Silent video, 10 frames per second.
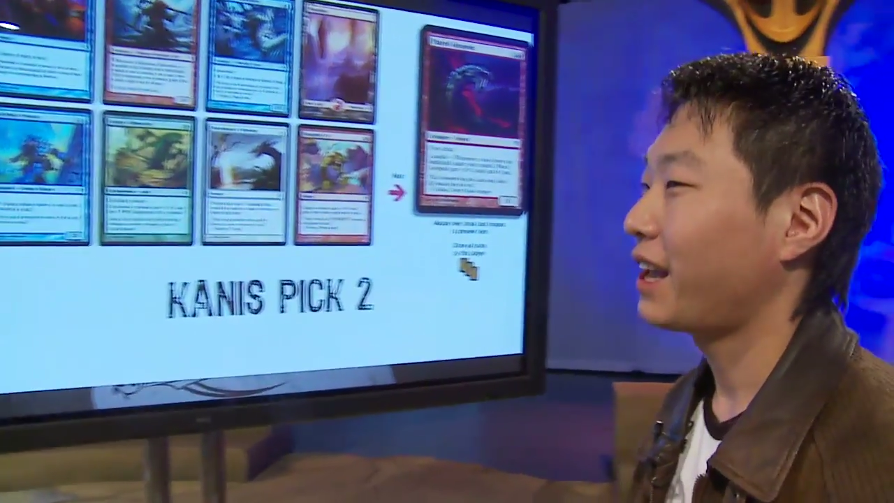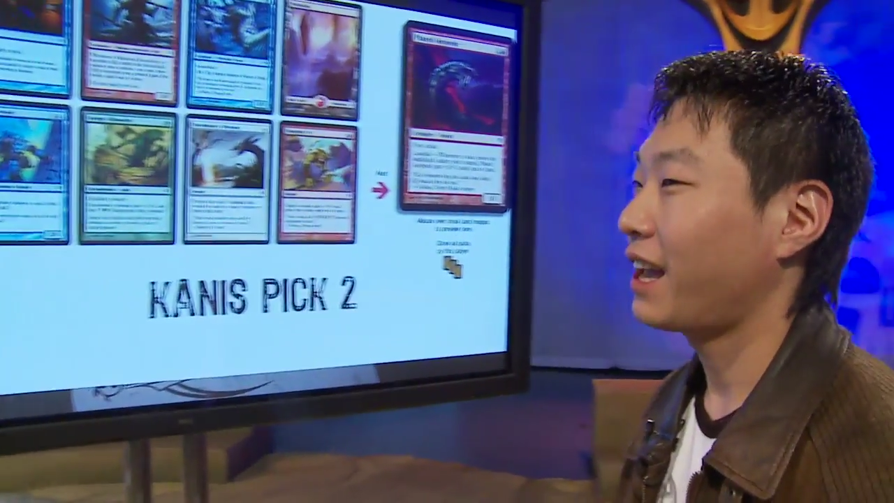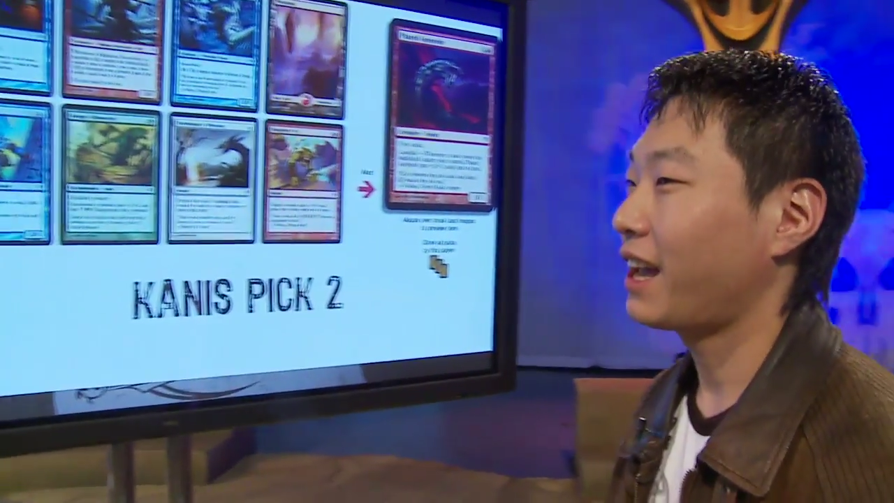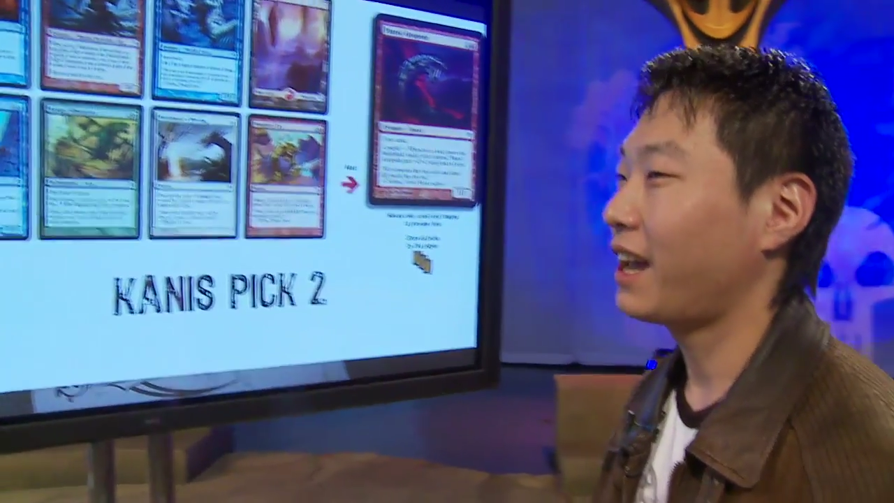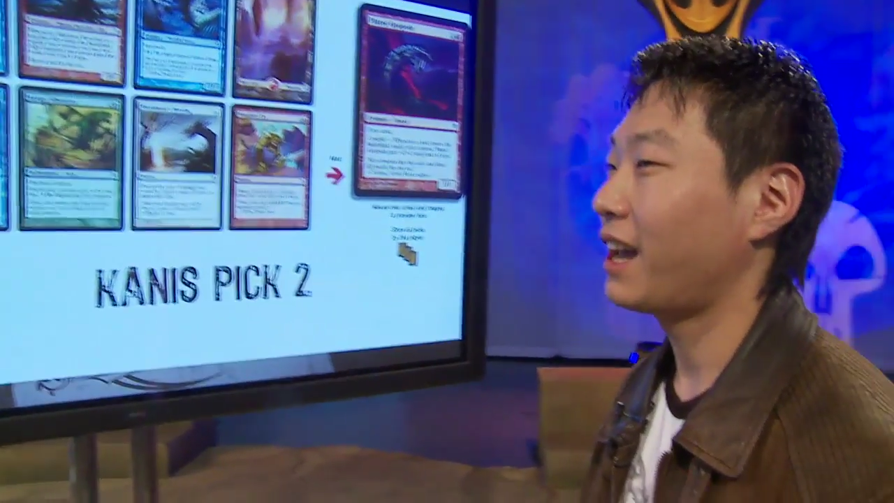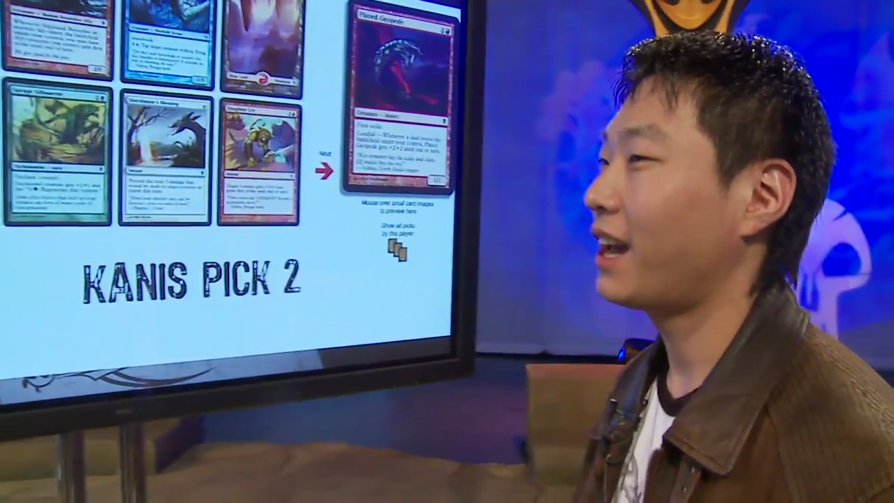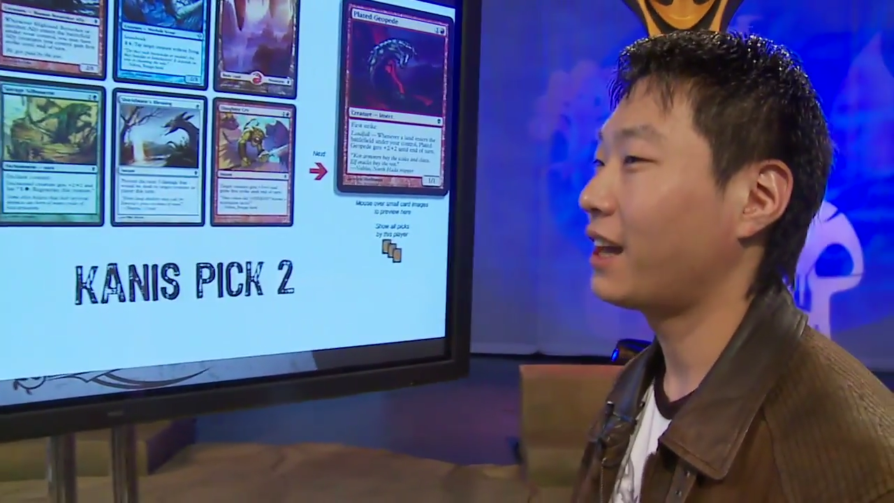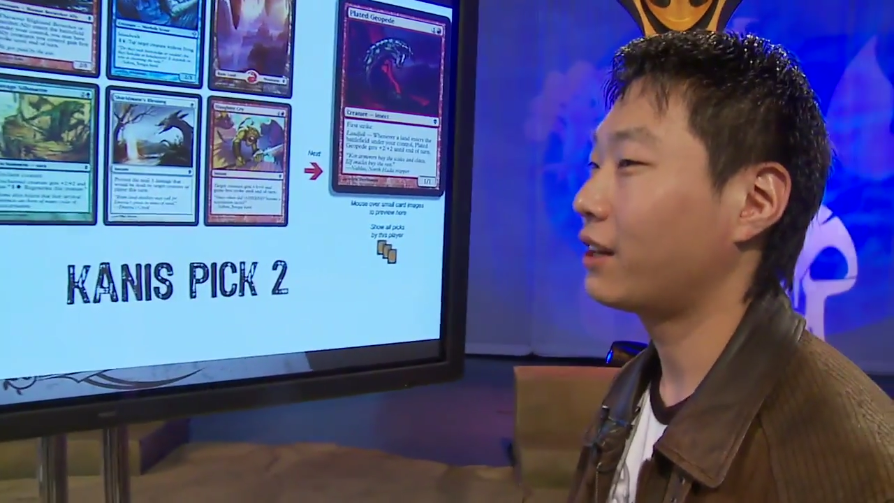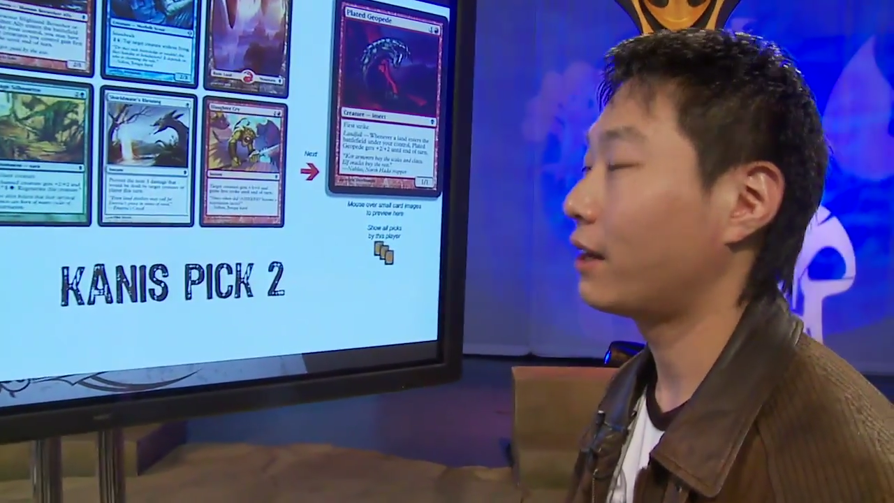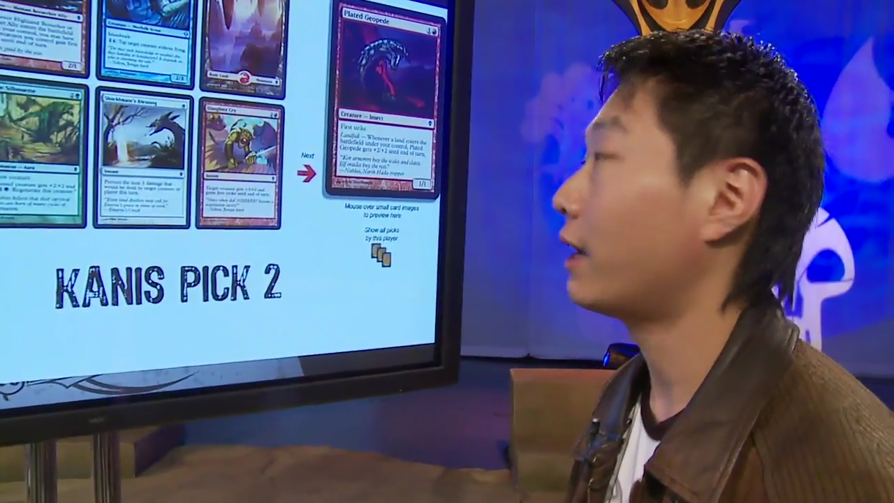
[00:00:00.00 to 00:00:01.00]

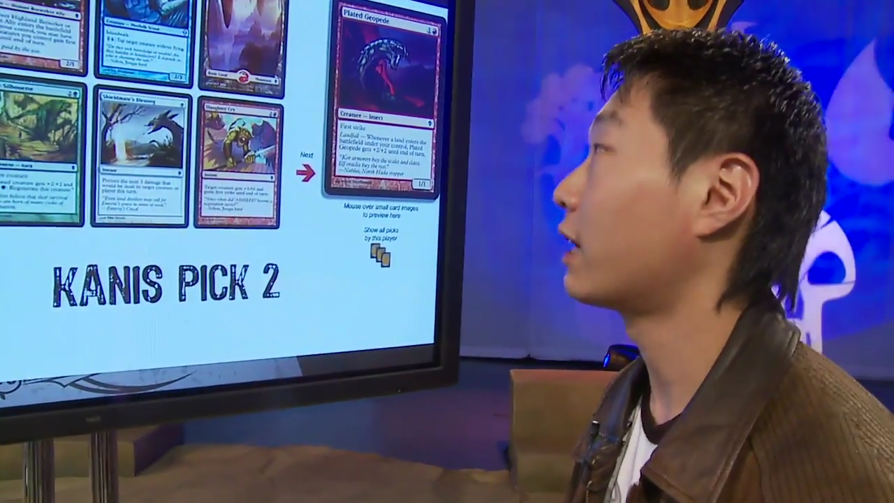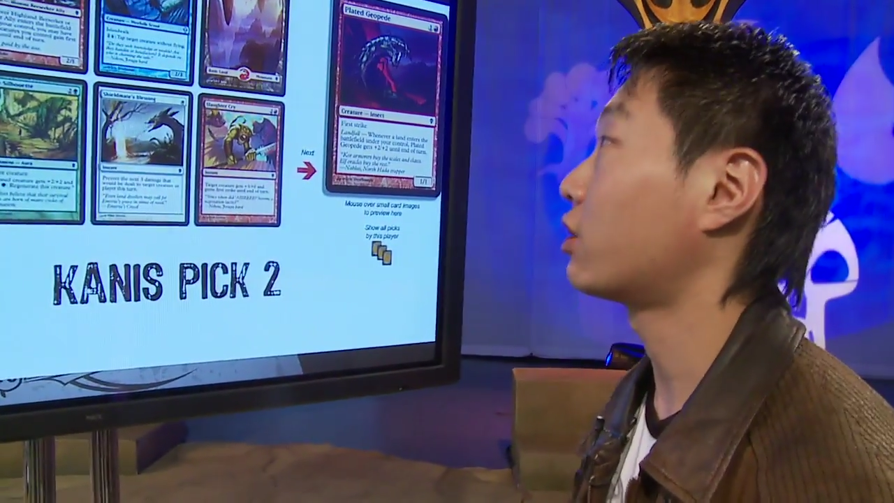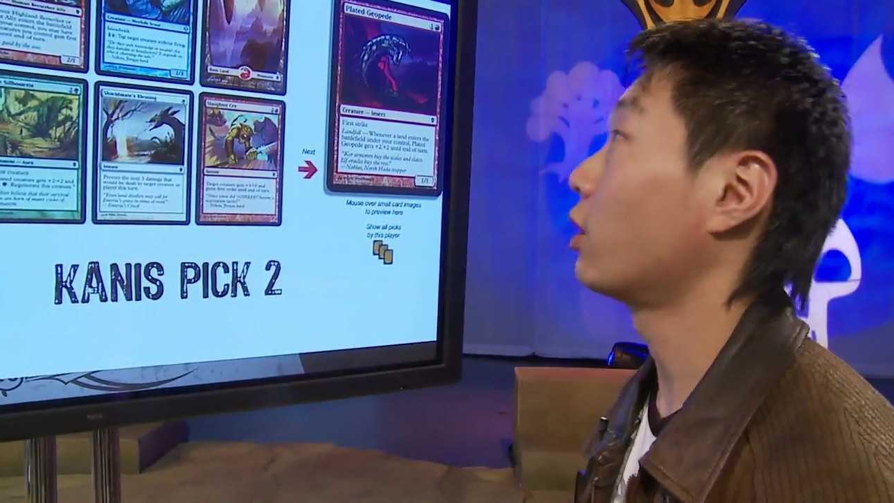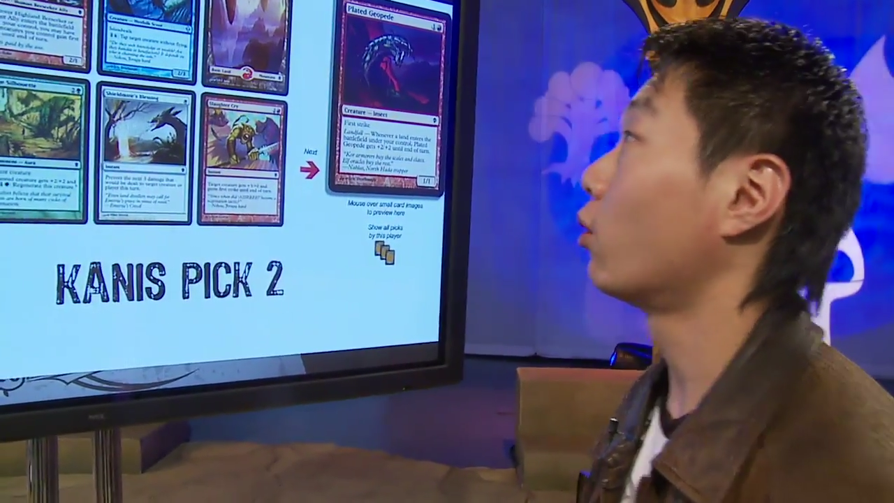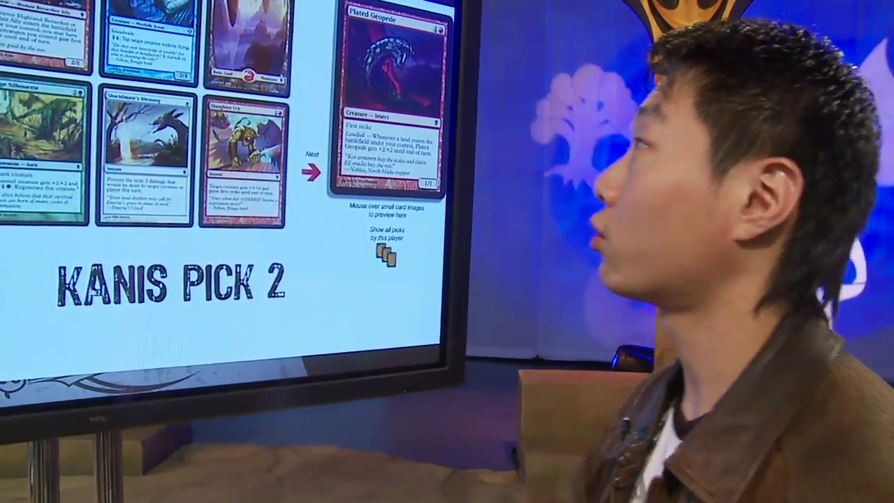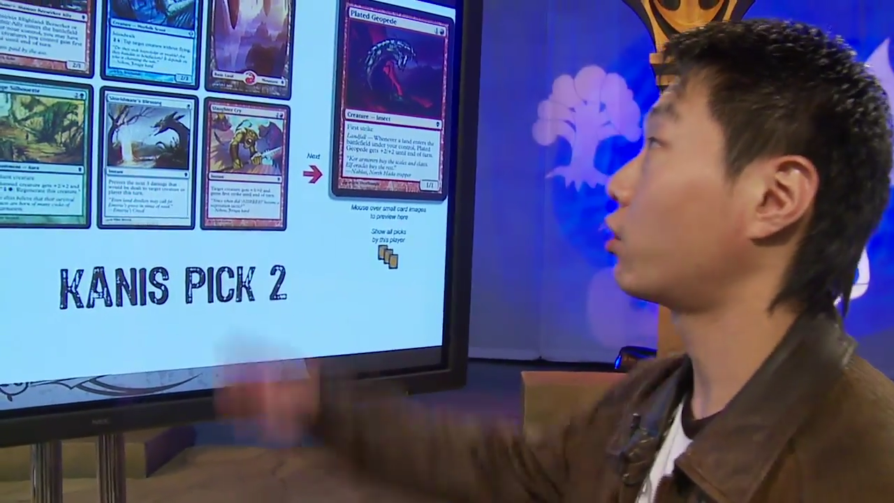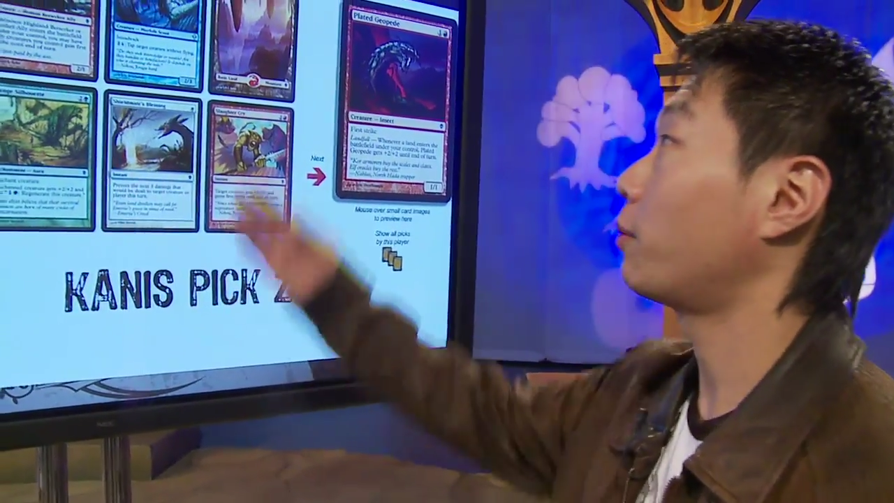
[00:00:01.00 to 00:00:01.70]
and actually also